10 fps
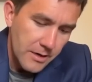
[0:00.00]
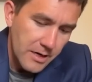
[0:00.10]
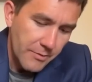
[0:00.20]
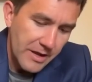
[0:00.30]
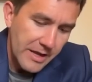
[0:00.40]

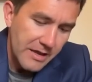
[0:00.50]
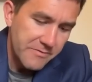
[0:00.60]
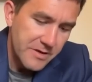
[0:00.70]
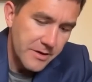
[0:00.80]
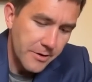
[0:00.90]
Now, I
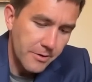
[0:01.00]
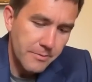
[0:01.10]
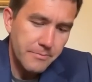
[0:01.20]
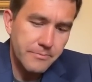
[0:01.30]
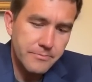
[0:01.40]
have
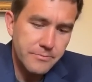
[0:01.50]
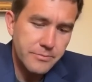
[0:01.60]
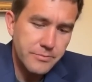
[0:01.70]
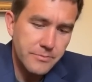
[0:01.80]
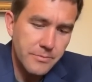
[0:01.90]
here
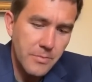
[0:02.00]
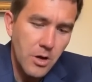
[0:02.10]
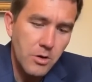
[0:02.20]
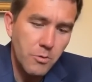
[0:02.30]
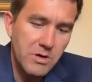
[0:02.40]

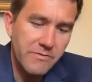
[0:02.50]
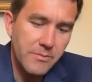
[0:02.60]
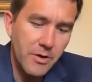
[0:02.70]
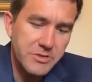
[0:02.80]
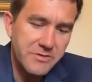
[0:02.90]
one of the
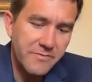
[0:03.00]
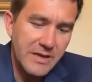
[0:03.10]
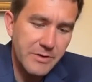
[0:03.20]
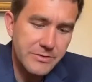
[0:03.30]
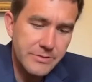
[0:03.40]
most
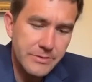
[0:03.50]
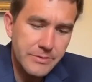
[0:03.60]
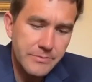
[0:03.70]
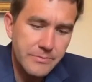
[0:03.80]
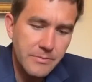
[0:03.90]

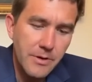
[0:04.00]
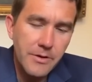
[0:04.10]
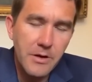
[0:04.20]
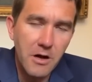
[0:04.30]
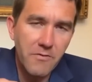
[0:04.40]
famous
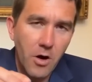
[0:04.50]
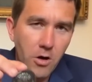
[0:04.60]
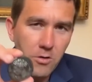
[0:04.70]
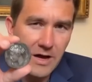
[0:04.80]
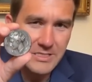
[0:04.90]
of
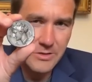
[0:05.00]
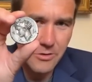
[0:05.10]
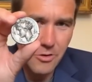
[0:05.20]
all classical